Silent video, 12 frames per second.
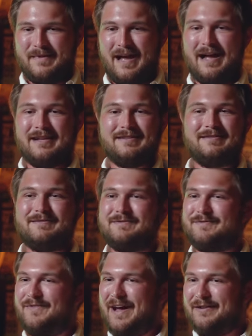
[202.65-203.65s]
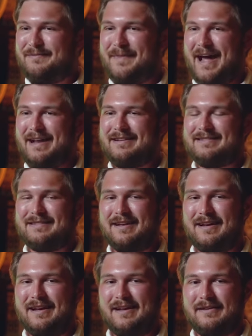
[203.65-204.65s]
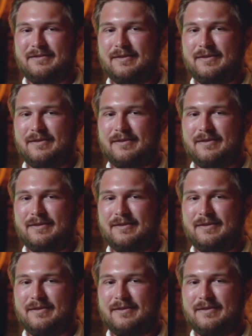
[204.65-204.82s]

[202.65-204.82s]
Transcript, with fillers: I found Matt uh,